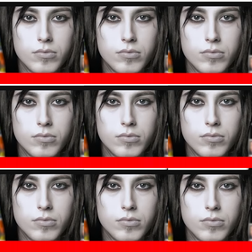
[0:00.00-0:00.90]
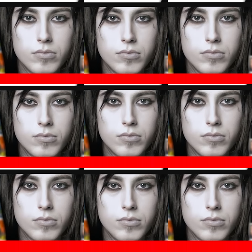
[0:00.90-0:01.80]

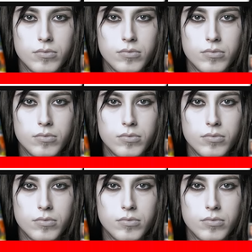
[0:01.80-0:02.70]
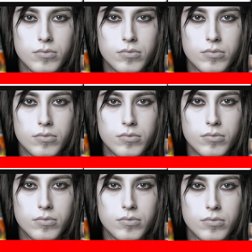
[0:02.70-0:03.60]

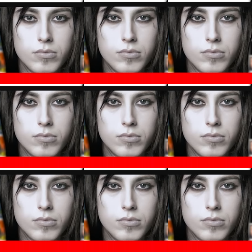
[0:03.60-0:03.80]
[no speech]